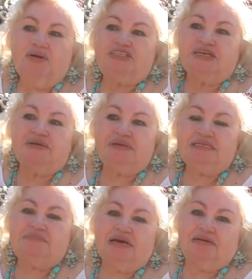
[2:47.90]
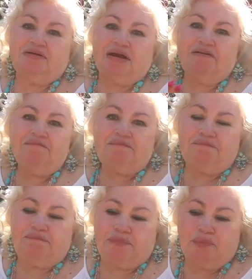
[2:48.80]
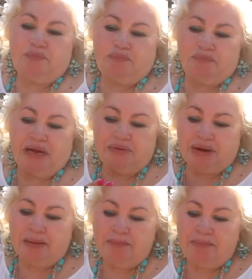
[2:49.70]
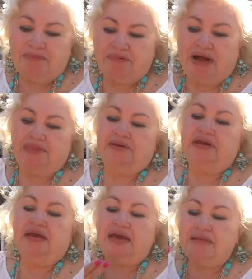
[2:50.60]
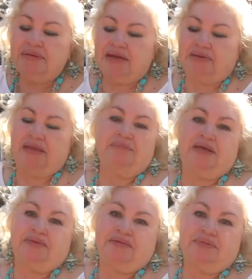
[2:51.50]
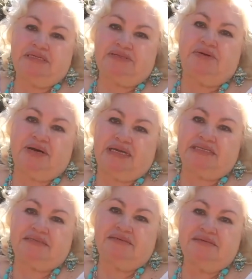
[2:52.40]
which I mean my grandfather and my grandmother was Rojas.